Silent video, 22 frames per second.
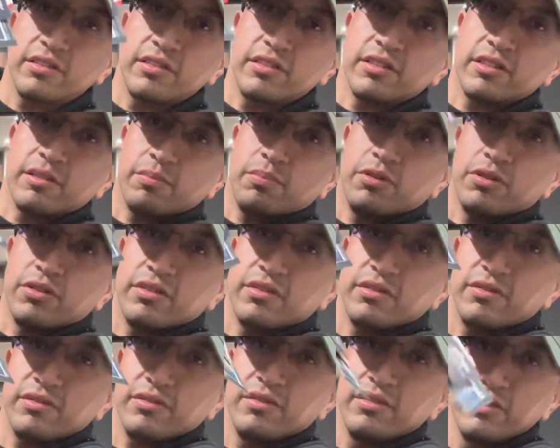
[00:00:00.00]
you can put
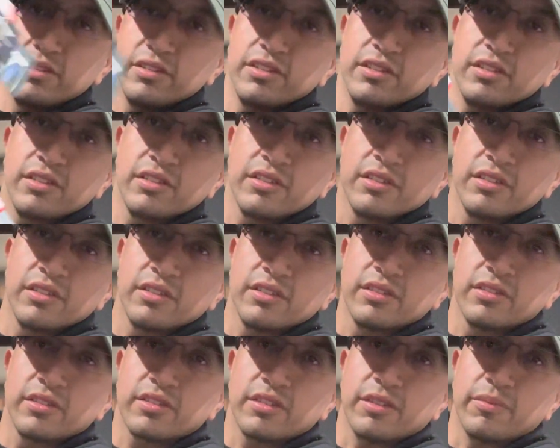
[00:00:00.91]

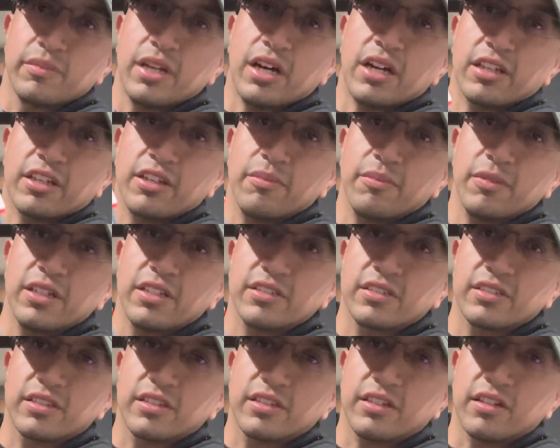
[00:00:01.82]
some
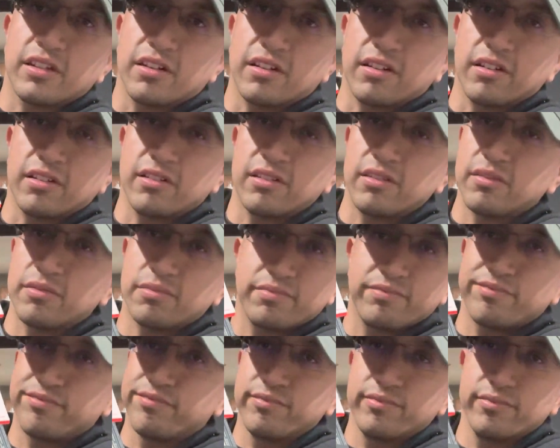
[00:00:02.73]
documents, some other
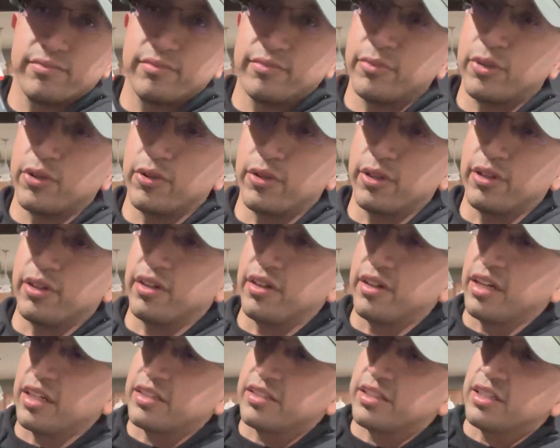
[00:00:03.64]

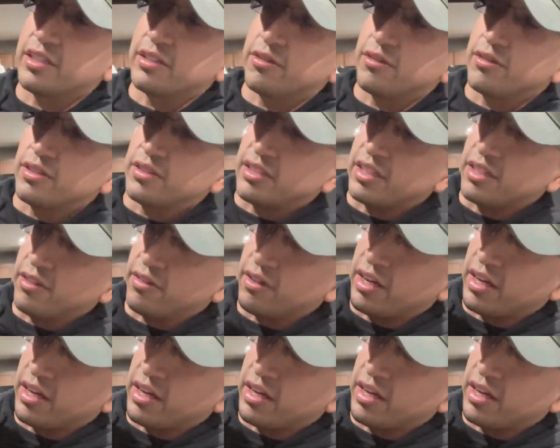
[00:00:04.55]
more accessories that you